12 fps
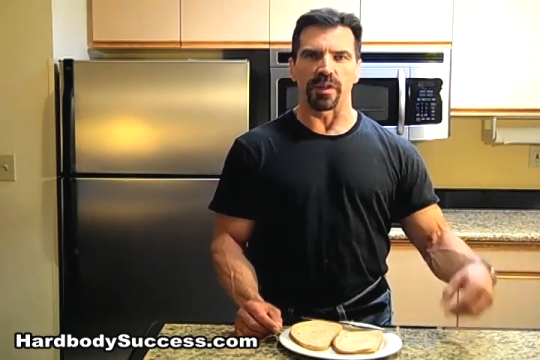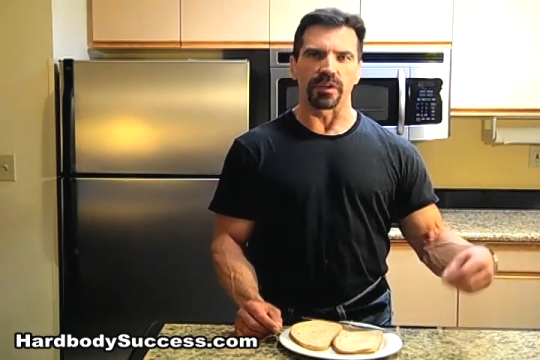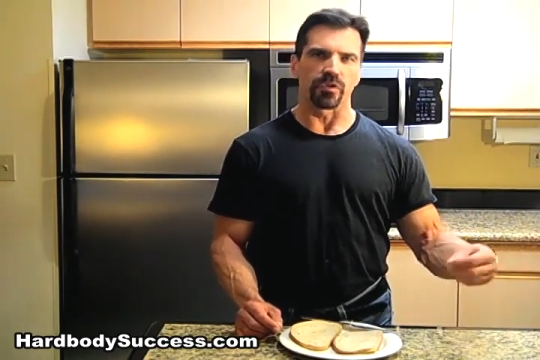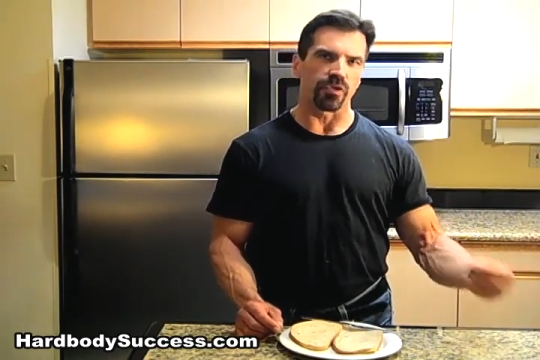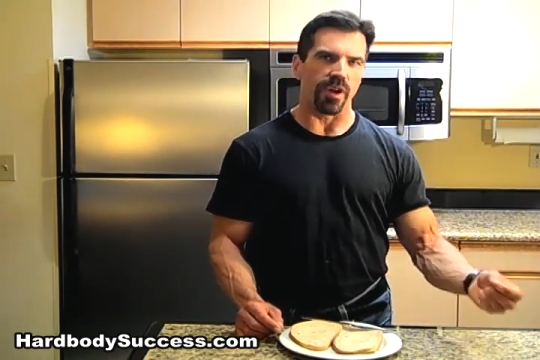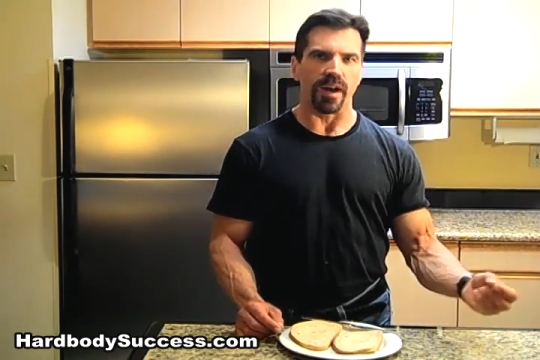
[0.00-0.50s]
a
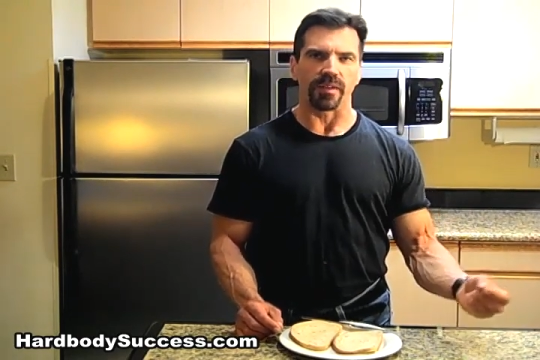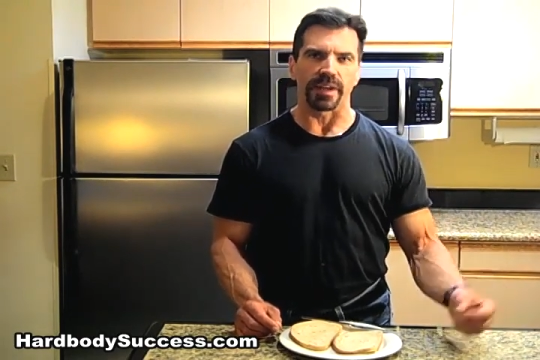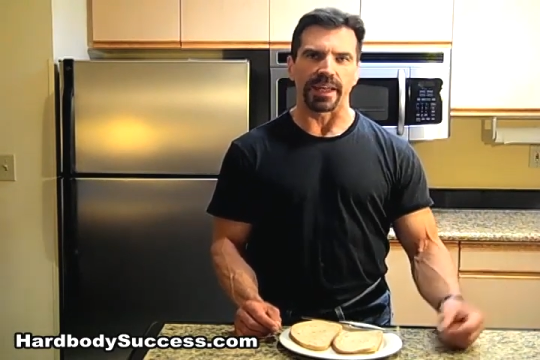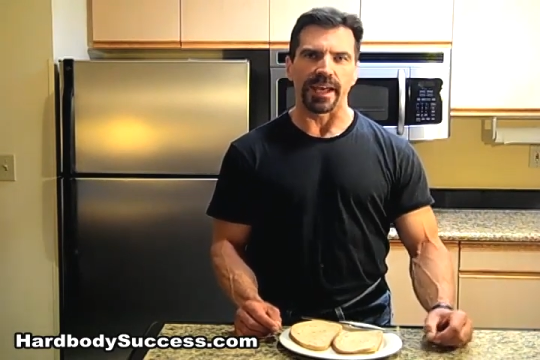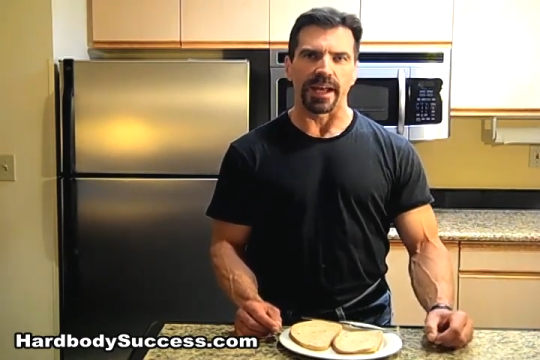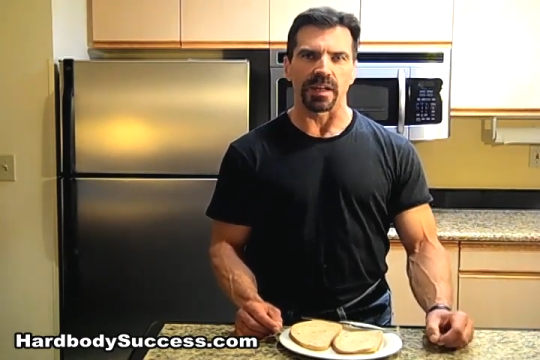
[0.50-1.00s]
chocolate
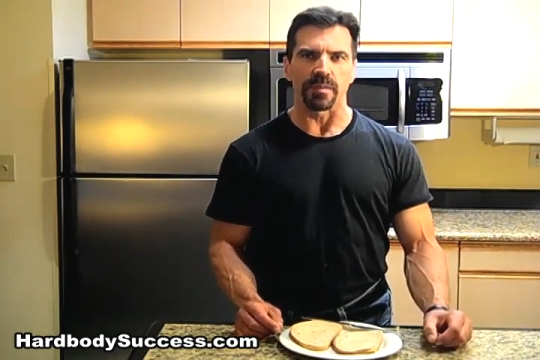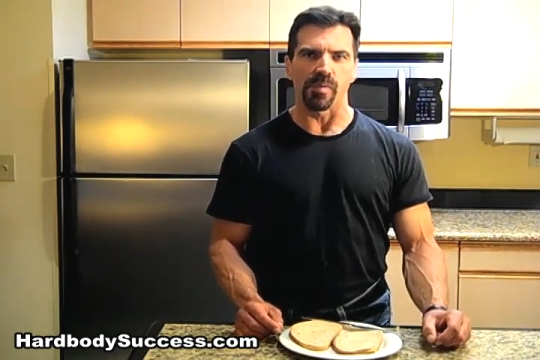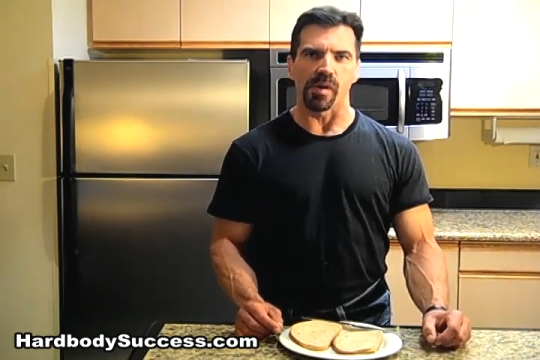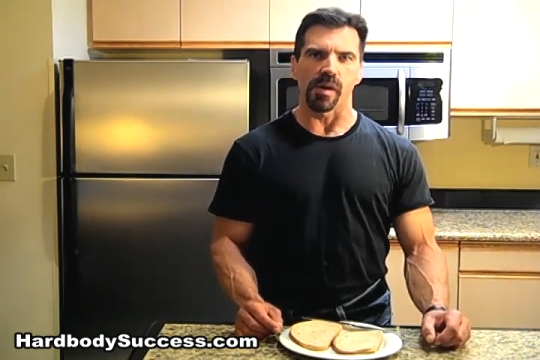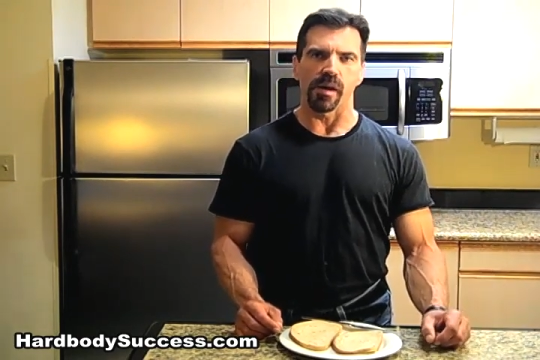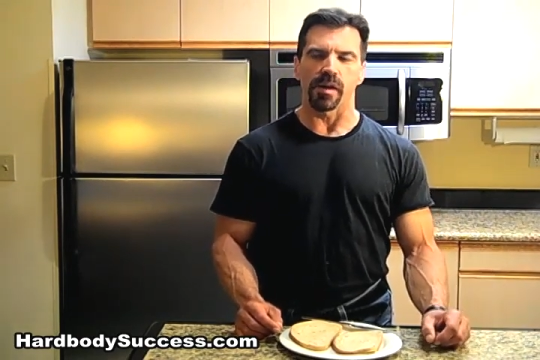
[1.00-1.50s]
candy
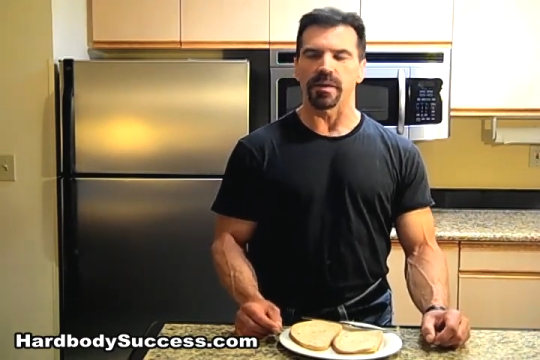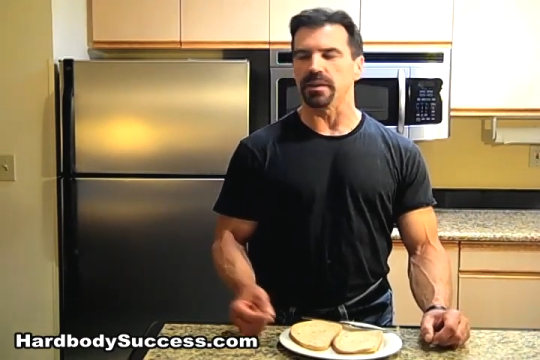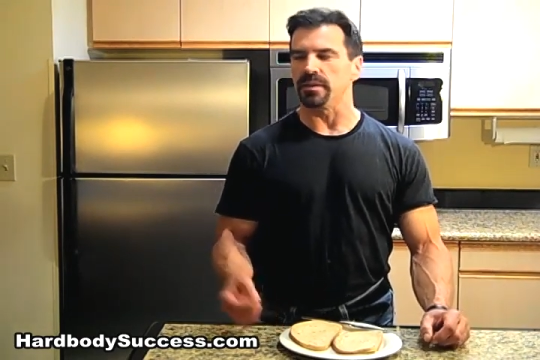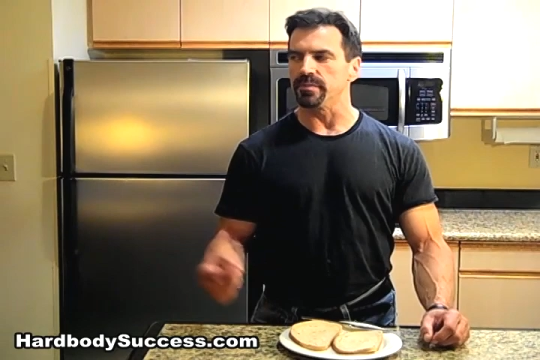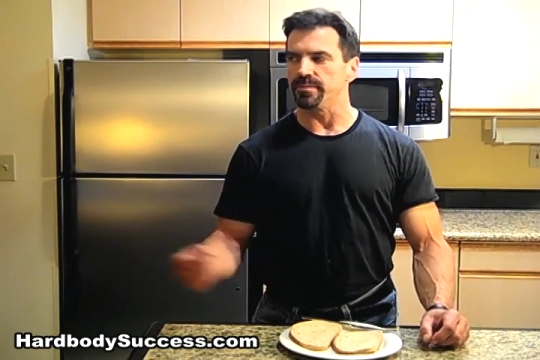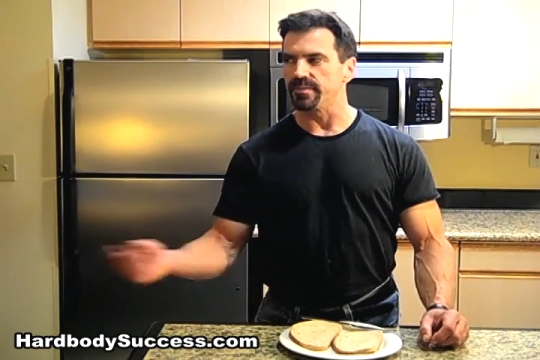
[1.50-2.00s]
bar
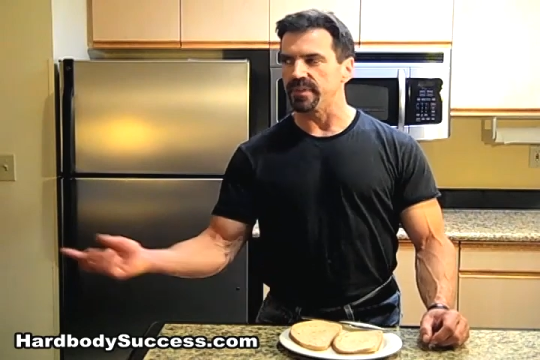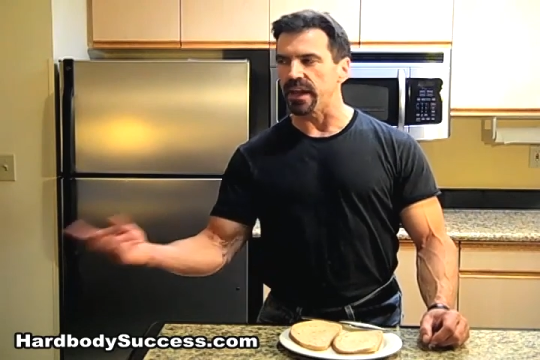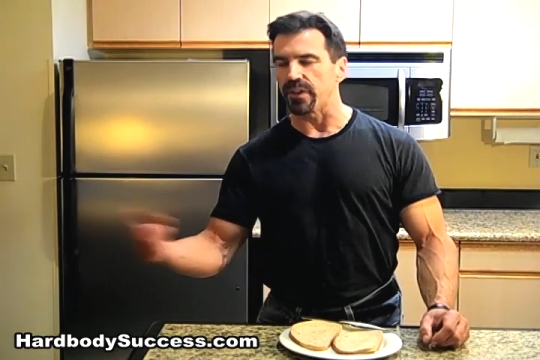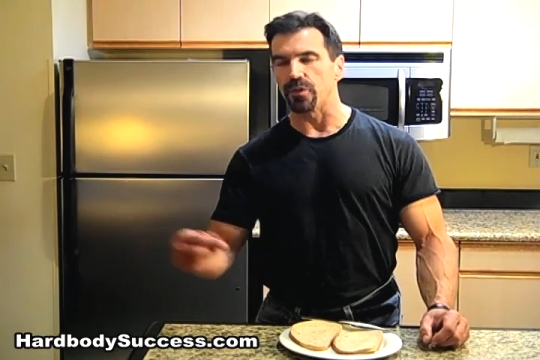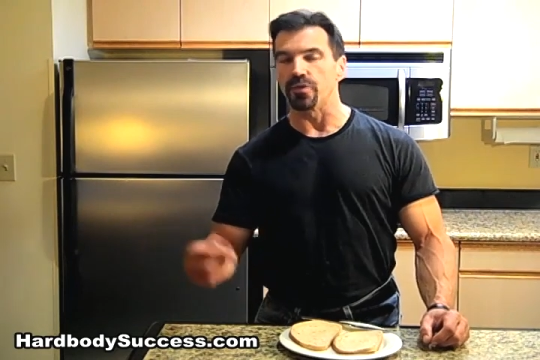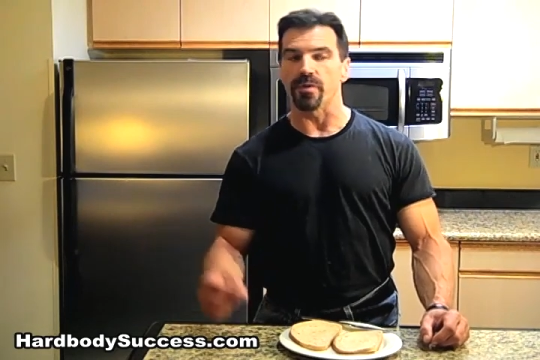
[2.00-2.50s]
and the
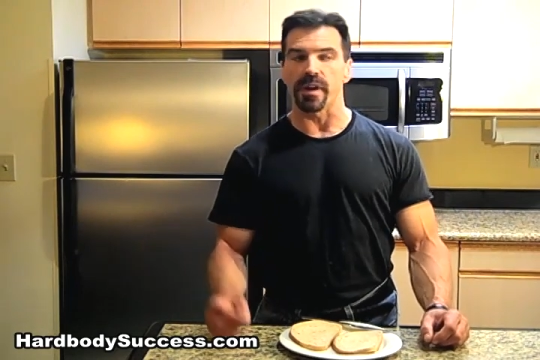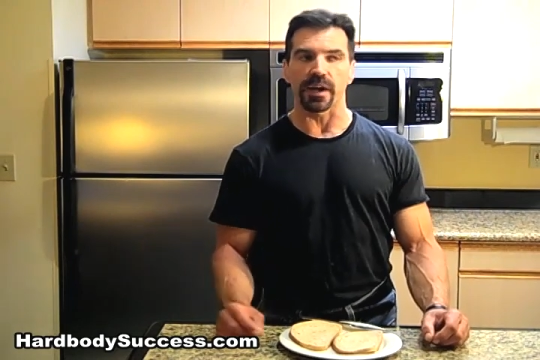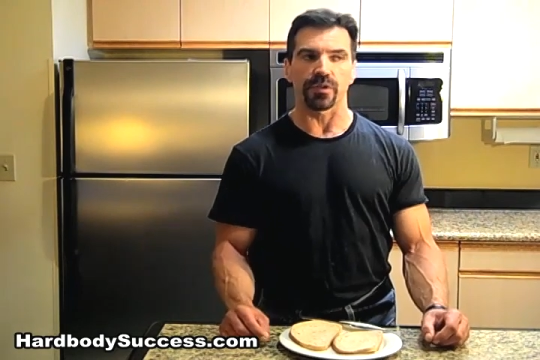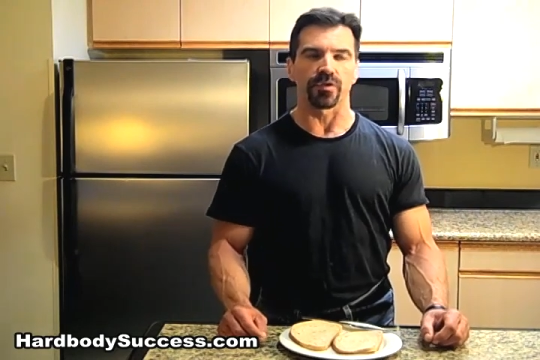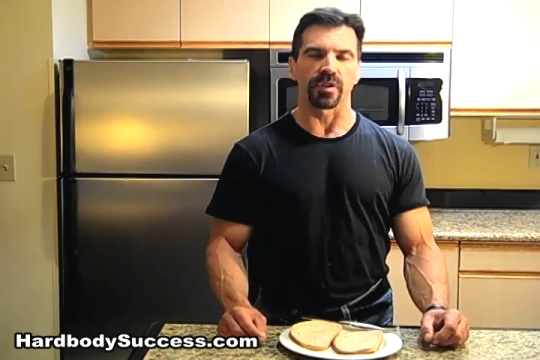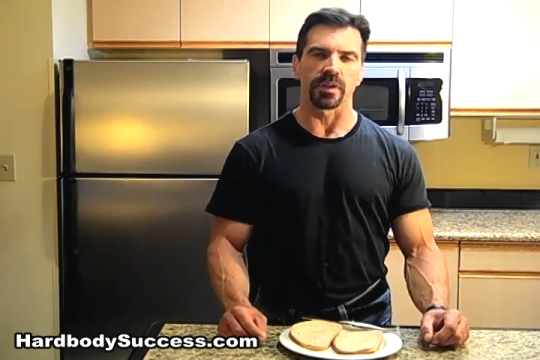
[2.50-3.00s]
other
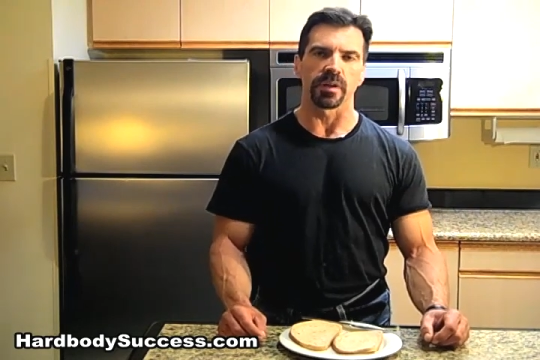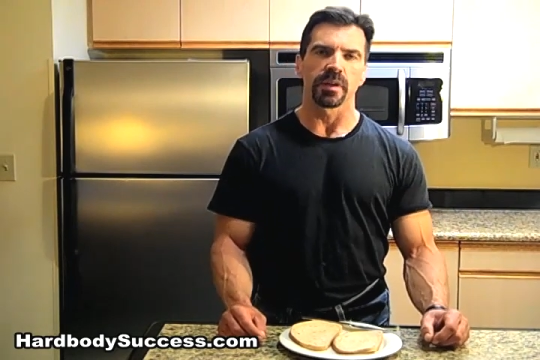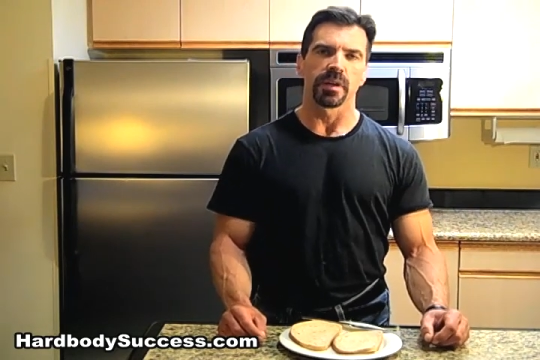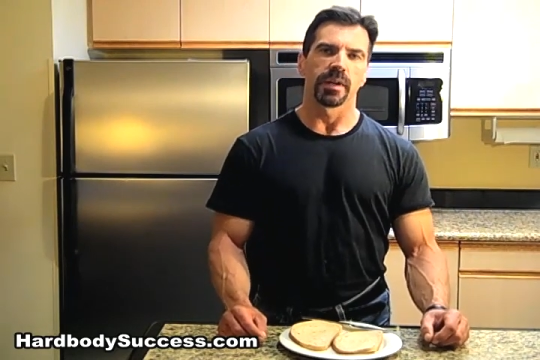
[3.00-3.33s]
direction